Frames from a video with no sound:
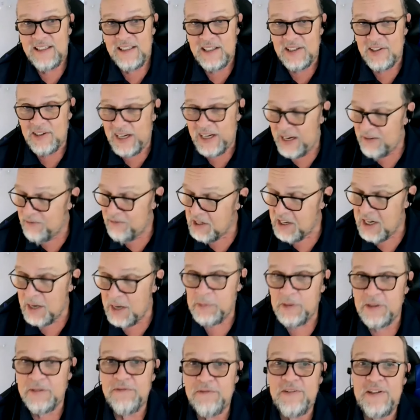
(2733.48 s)
You know, I have a
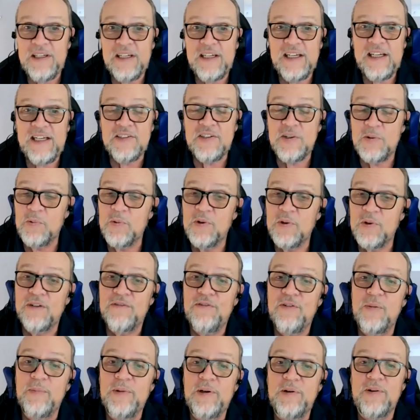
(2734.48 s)
couple of VAs that work
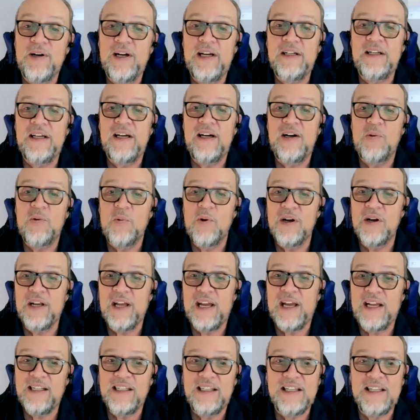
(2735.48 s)
for me right now, one
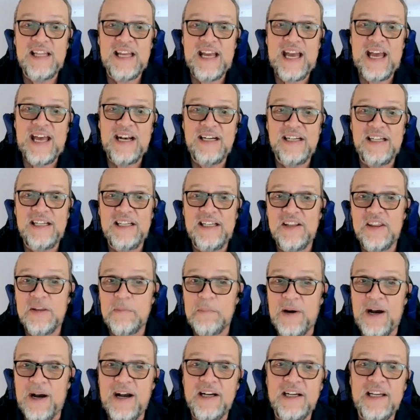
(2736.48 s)
handling the editing of the
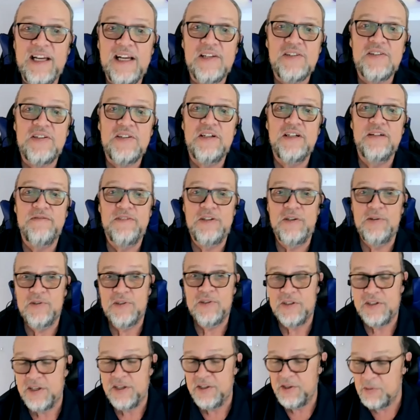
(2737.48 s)
podcast
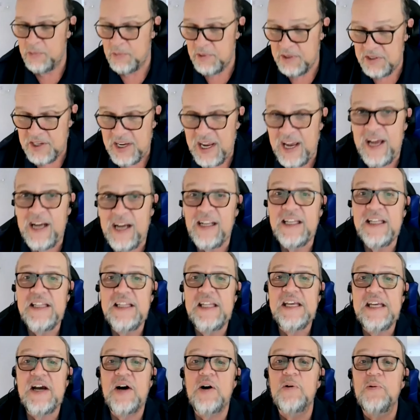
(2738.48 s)
interviews, another one's handling
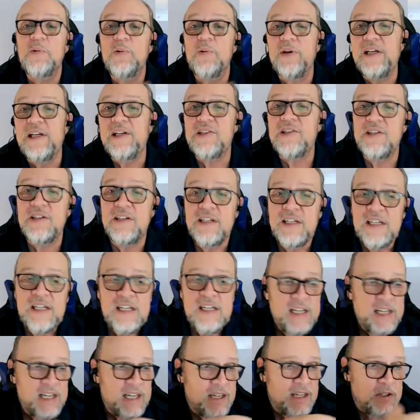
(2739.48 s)
the outreach
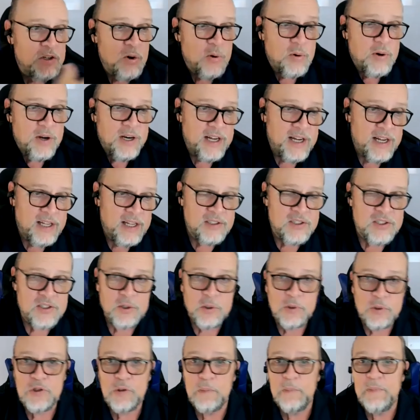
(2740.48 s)
and going on
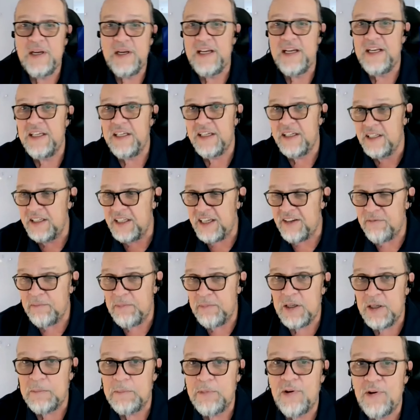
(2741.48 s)
social media and giving
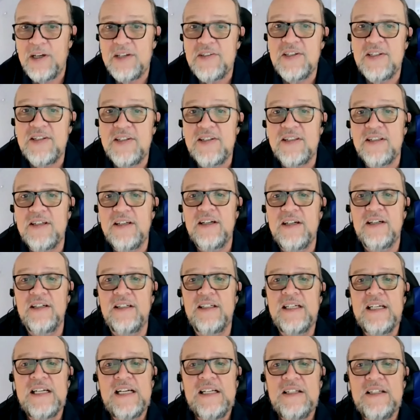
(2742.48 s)
me a presence
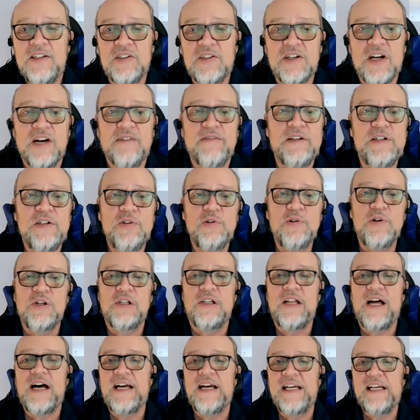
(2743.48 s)
there, discovering new
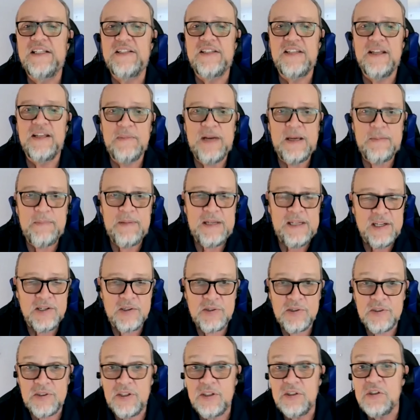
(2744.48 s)
clients that may be
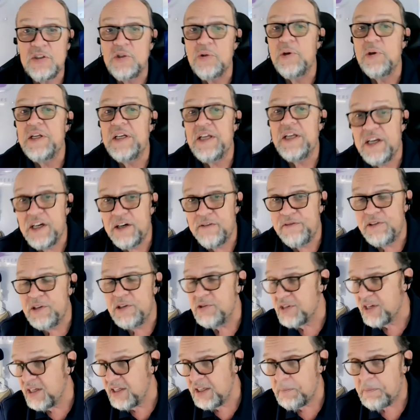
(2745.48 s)
interested in doing
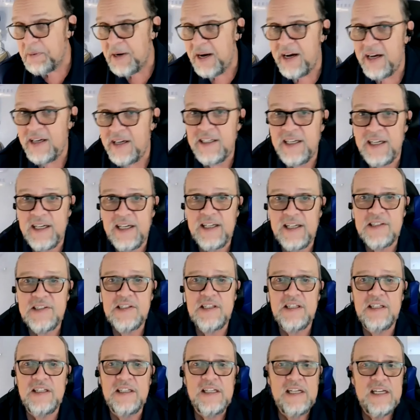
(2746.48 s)
interviews on the
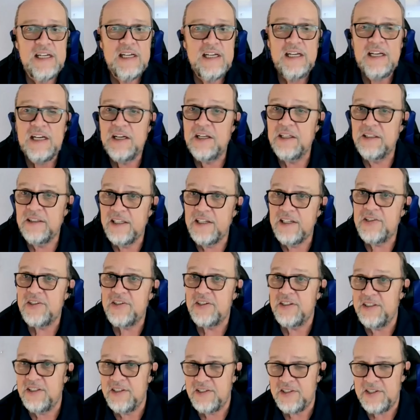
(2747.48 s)
podcast. And
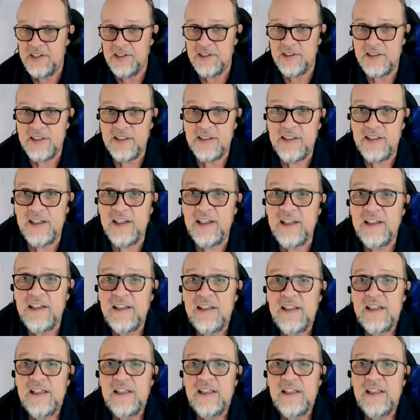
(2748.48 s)
Alyssa is here today.